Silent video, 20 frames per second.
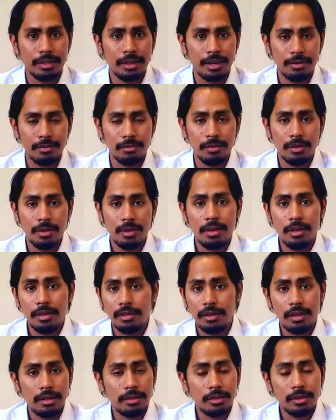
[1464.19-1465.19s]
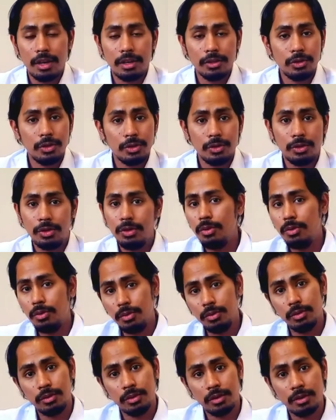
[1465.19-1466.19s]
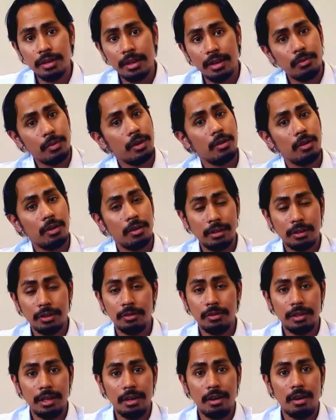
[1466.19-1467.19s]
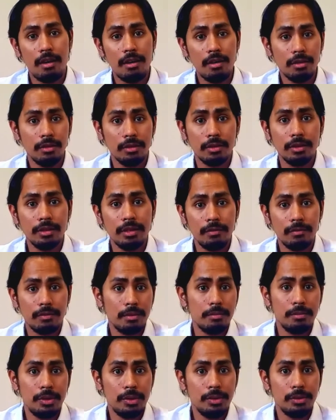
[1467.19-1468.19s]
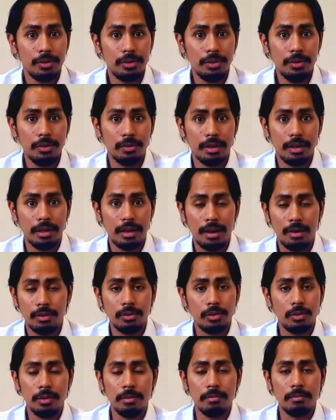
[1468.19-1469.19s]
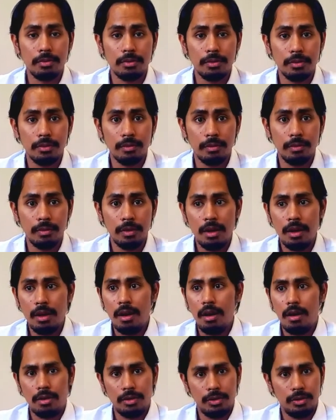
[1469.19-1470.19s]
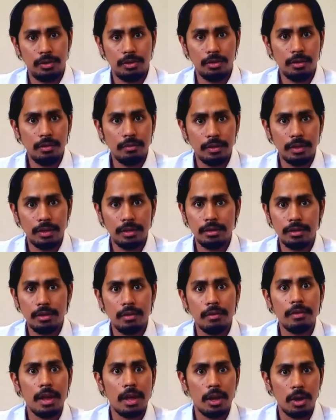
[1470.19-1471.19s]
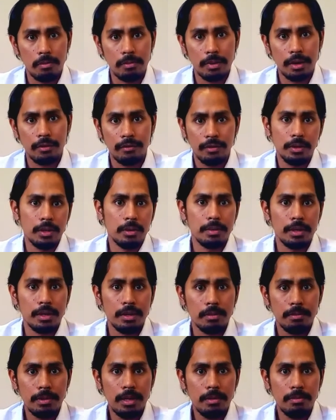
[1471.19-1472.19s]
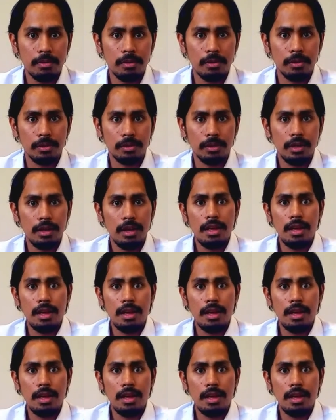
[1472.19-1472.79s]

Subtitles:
And it's not just you who's learning, we actually are learning from you too, and how to improve our service of helping Filipino people.